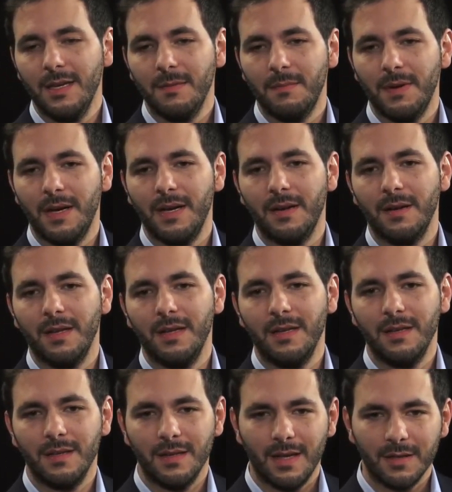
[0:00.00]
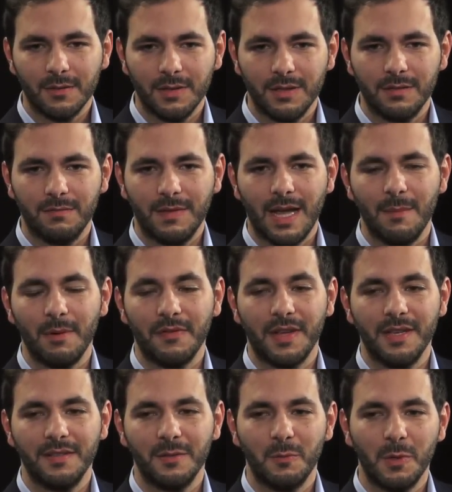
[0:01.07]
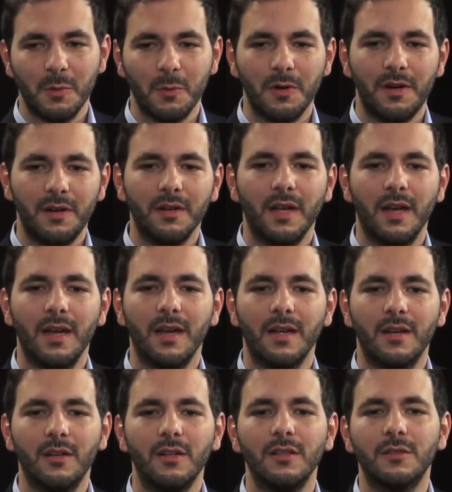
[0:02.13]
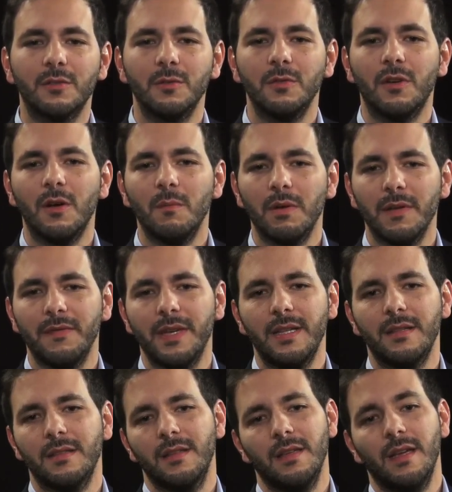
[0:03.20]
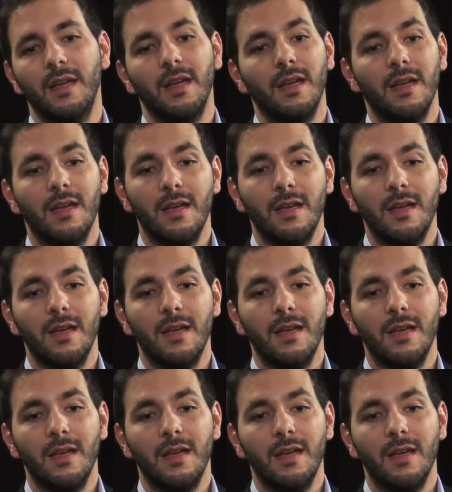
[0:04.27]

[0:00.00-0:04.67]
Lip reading: But in actually a couple of cases, we were called to complement the